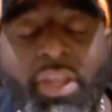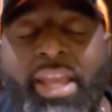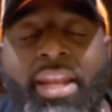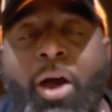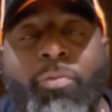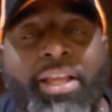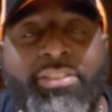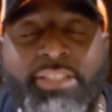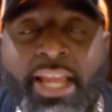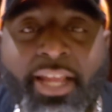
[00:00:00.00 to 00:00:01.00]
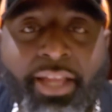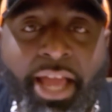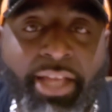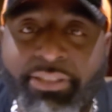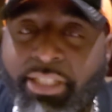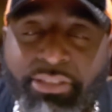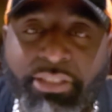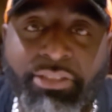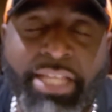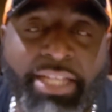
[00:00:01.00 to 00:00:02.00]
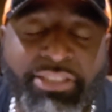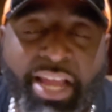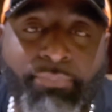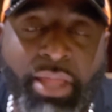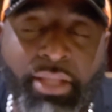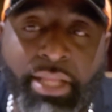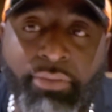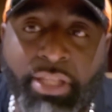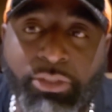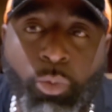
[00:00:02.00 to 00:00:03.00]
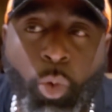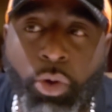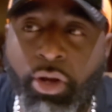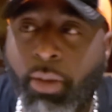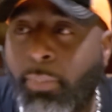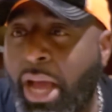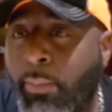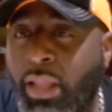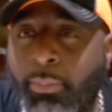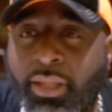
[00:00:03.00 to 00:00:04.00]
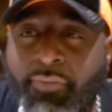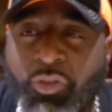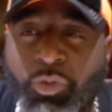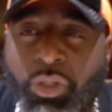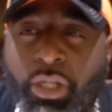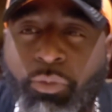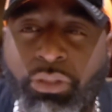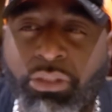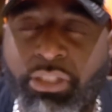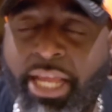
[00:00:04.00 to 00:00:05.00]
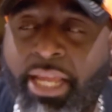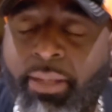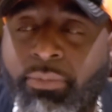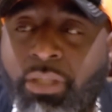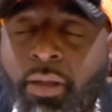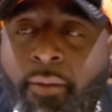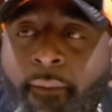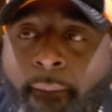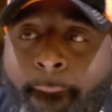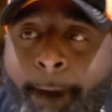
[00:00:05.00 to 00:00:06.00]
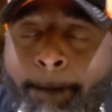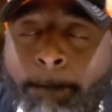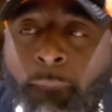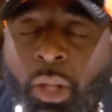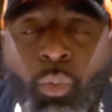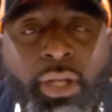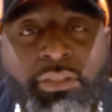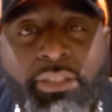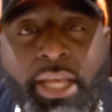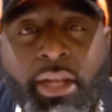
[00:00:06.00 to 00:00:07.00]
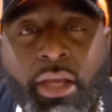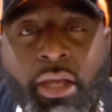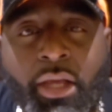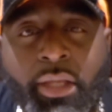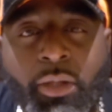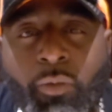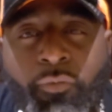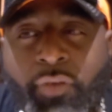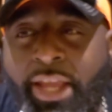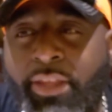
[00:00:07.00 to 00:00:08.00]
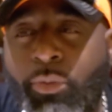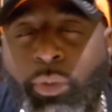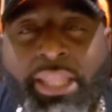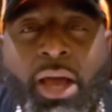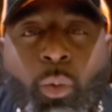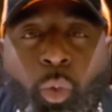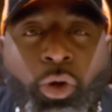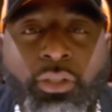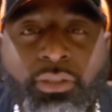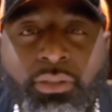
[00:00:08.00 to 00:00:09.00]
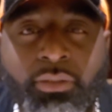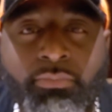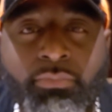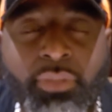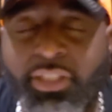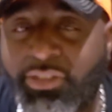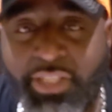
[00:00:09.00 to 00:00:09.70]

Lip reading: And all that's saying, guys, is the exact same thing that's quoted in the Bible. I believe it was in James, when it said, faith without works is